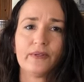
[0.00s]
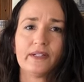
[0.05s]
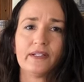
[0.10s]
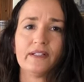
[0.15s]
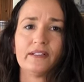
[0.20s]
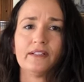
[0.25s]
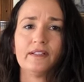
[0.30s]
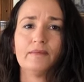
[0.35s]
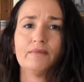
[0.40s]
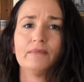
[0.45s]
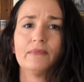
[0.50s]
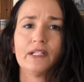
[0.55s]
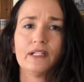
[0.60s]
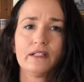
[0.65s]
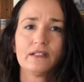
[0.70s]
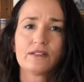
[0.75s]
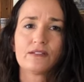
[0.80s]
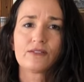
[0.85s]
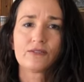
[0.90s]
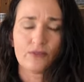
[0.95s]
oily
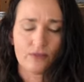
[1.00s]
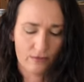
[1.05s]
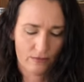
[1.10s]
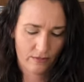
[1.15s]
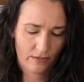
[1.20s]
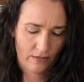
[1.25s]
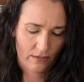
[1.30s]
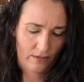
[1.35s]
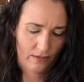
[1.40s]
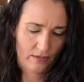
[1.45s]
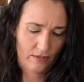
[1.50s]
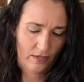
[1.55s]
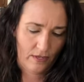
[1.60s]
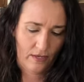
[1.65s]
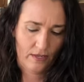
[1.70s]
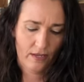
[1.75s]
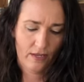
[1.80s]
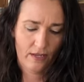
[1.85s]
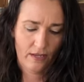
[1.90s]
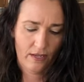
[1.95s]
meat
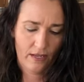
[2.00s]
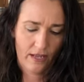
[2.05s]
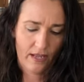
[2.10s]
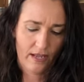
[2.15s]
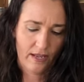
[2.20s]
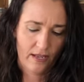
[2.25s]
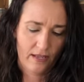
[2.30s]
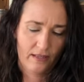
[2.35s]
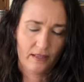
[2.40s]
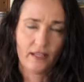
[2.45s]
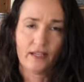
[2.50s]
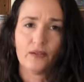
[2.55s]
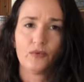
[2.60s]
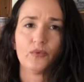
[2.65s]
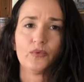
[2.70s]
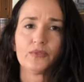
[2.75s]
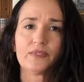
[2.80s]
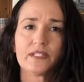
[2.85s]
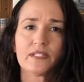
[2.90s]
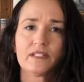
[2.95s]
and they
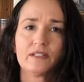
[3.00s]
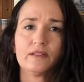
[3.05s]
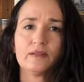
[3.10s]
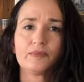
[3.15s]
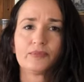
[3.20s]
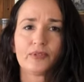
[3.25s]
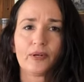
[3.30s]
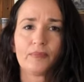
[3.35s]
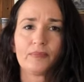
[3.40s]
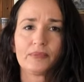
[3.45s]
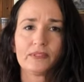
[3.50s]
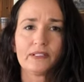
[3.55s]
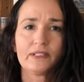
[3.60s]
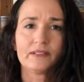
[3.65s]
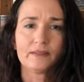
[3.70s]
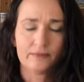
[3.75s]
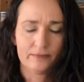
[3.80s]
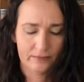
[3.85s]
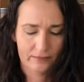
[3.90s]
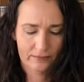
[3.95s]
will seal
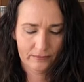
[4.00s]
properly.